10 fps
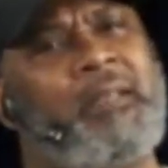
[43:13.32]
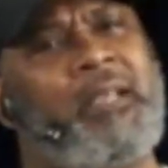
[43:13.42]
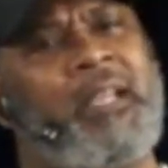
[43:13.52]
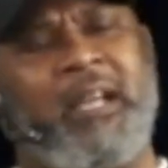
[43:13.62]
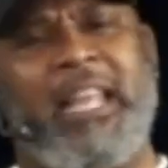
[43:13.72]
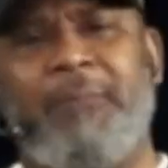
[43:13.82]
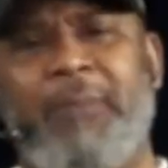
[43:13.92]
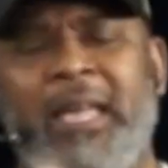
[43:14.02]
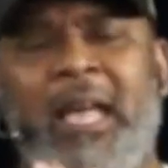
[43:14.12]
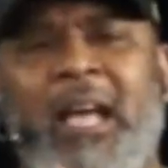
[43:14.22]
Could he
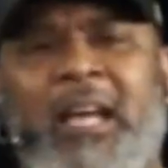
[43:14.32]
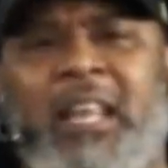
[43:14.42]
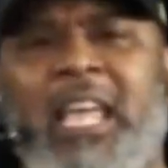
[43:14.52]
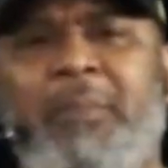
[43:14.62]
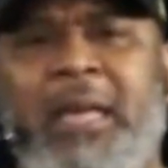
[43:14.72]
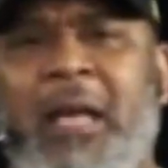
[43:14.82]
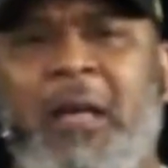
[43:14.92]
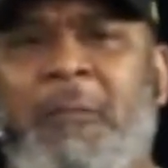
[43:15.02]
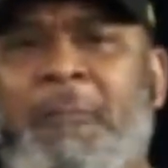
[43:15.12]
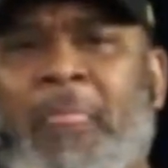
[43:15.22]
be
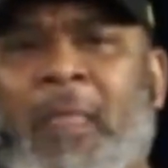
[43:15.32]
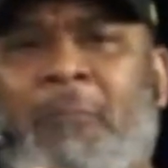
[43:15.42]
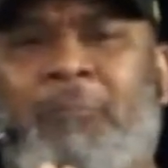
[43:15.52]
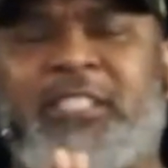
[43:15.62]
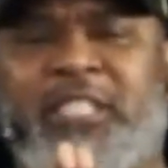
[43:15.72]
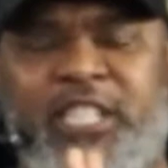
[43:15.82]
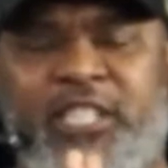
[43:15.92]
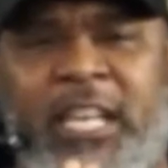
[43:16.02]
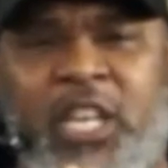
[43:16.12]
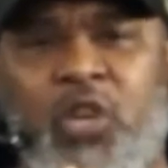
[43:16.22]

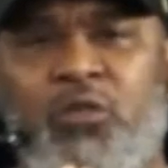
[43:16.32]
positioning you